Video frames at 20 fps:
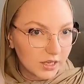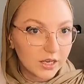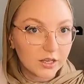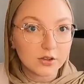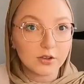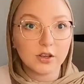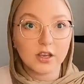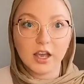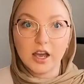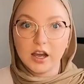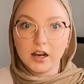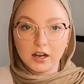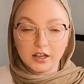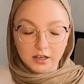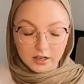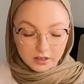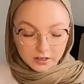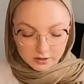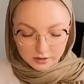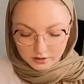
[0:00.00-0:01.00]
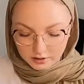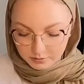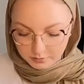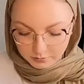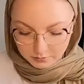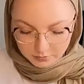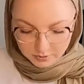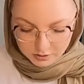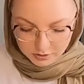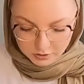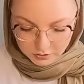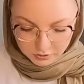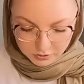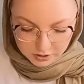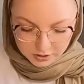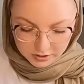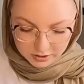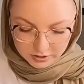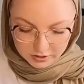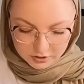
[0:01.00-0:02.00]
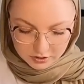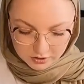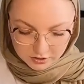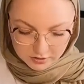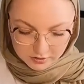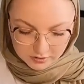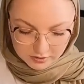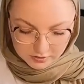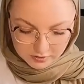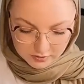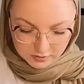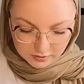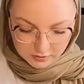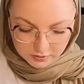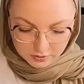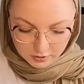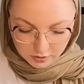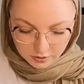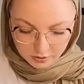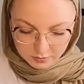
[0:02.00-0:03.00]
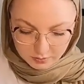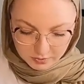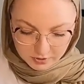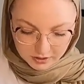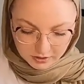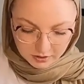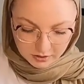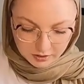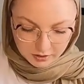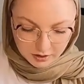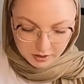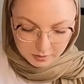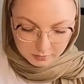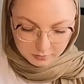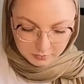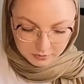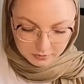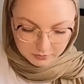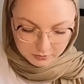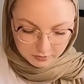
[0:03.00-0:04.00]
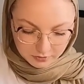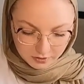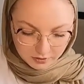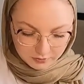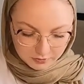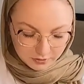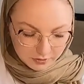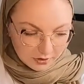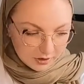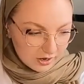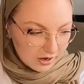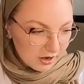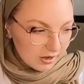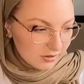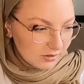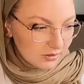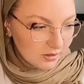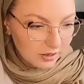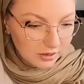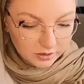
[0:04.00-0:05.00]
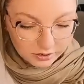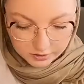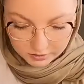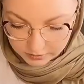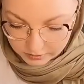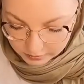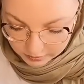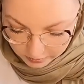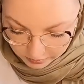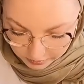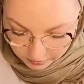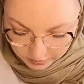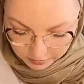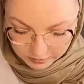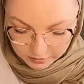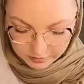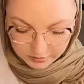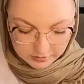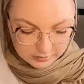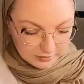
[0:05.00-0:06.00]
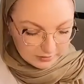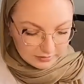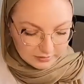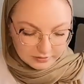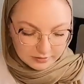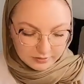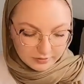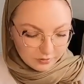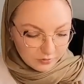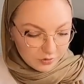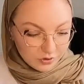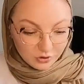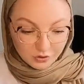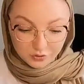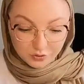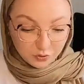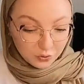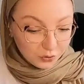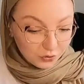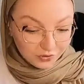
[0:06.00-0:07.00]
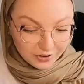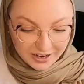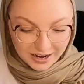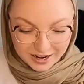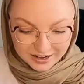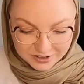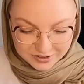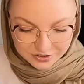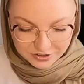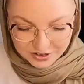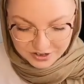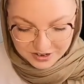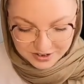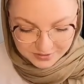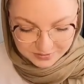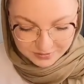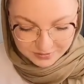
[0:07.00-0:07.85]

here, so yeah, like I'm literally just opening up in front of you guys, like just raw reaction.